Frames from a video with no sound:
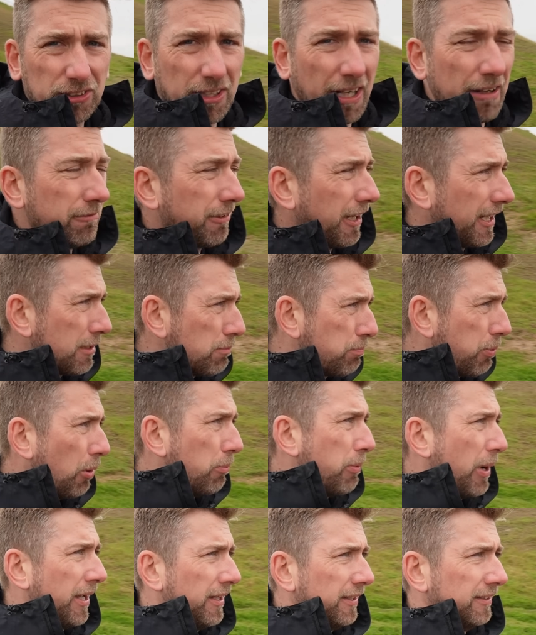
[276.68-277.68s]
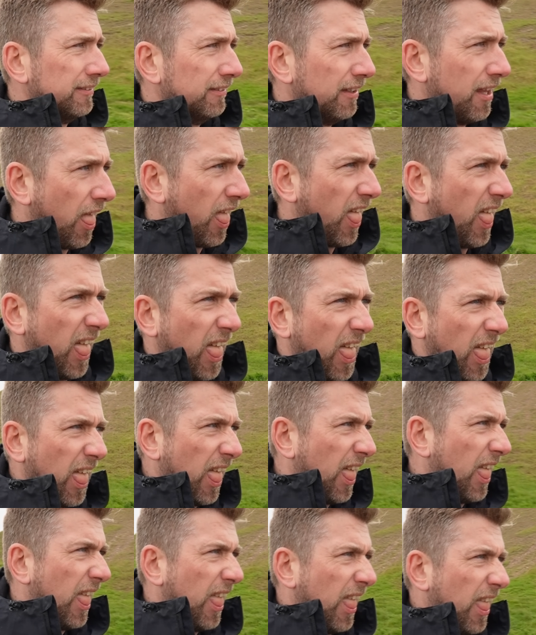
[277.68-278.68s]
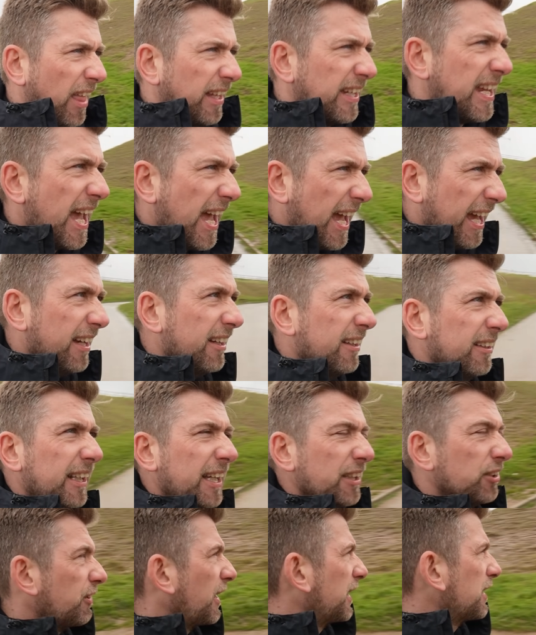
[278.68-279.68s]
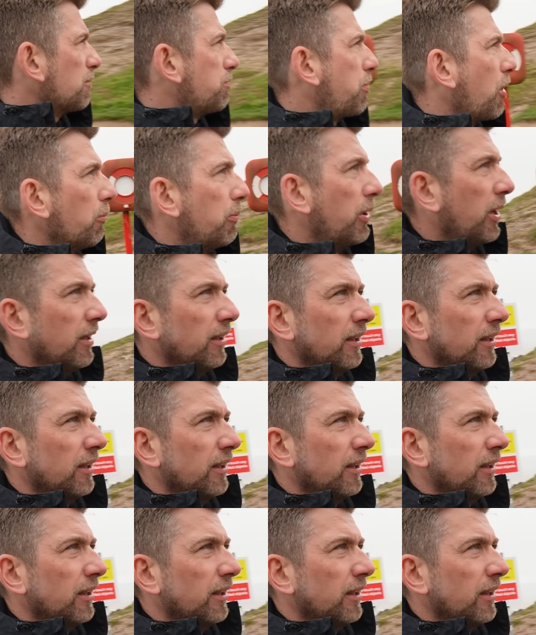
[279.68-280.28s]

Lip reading: try and find a pub. Yeah, let's find a pub.